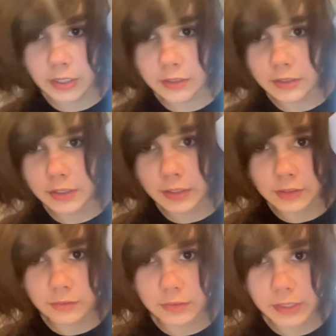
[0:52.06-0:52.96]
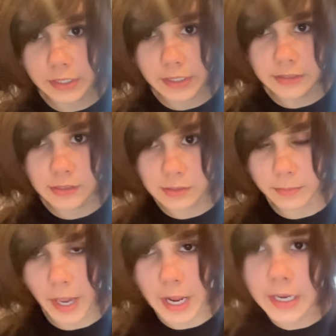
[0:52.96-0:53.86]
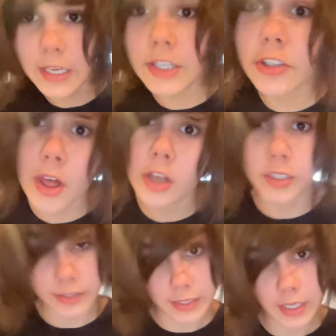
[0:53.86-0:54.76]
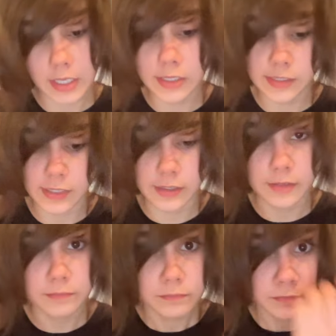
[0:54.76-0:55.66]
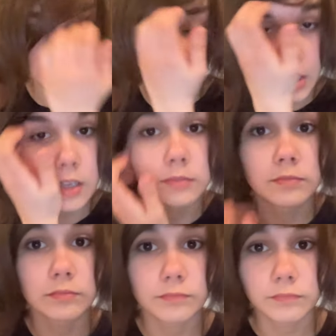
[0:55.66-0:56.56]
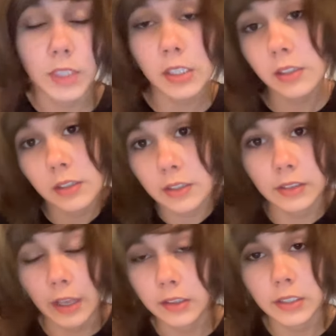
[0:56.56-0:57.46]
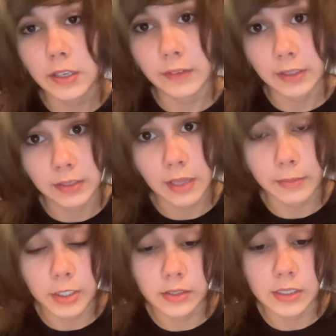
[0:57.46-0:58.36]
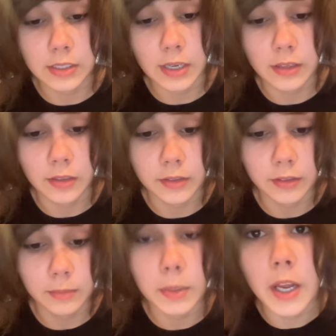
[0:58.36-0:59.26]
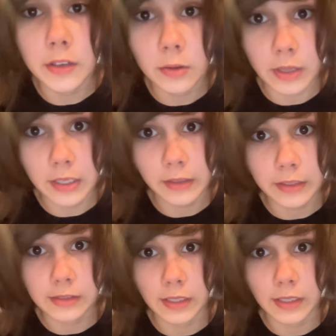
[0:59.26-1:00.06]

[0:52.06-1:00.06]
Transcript: can see, it's really nice. It's a page long, just like he said. Um, he didn't exactly give us that much detail on it, but I know that he likes